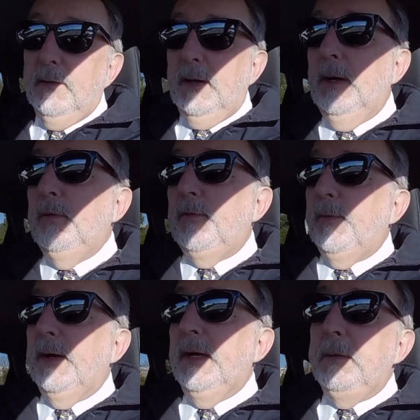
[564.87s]
I was
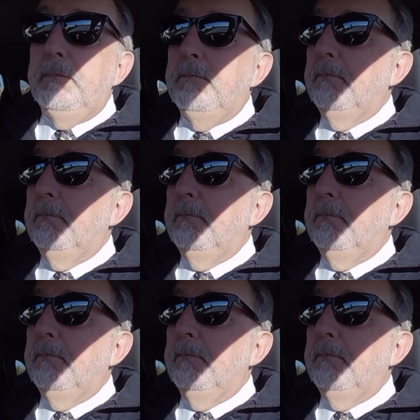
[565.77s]
fine.